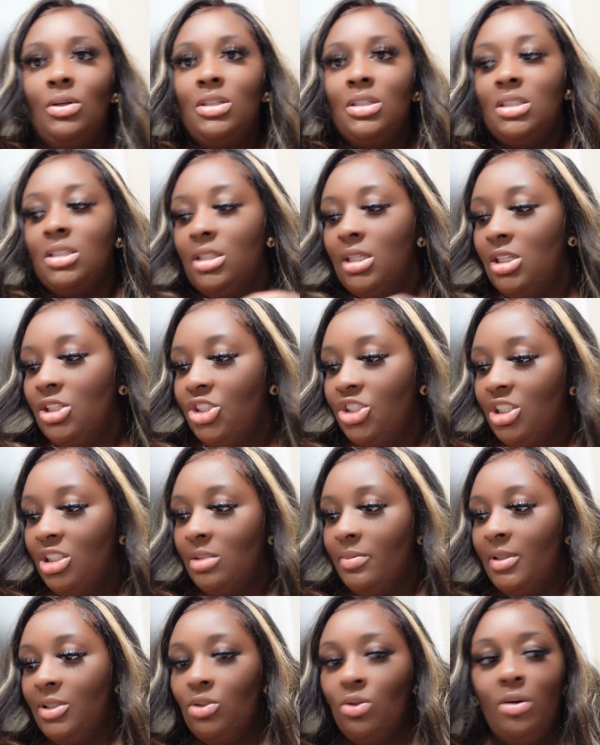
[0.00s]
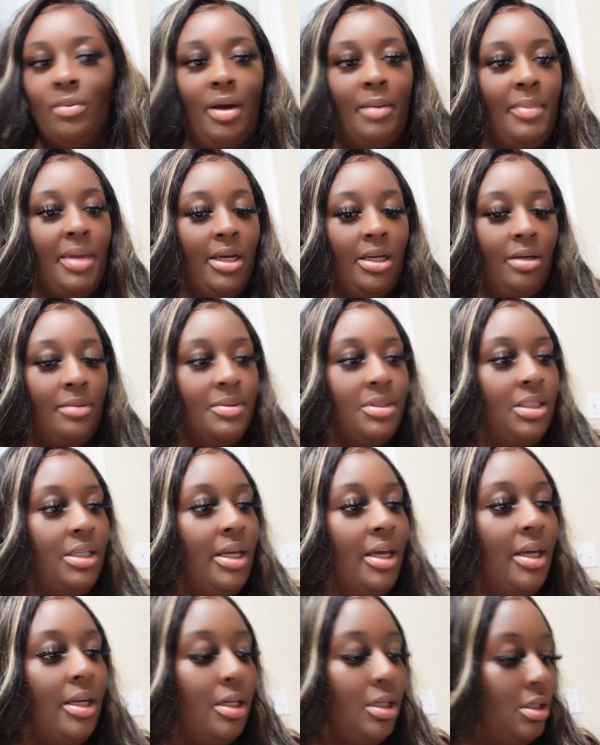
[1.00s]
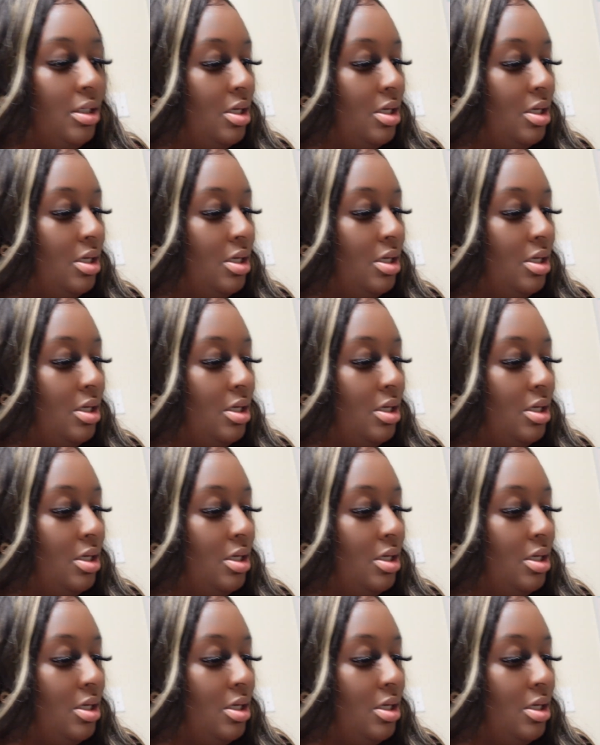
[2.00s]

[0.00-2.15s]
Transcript: since she's been doing my makeup today.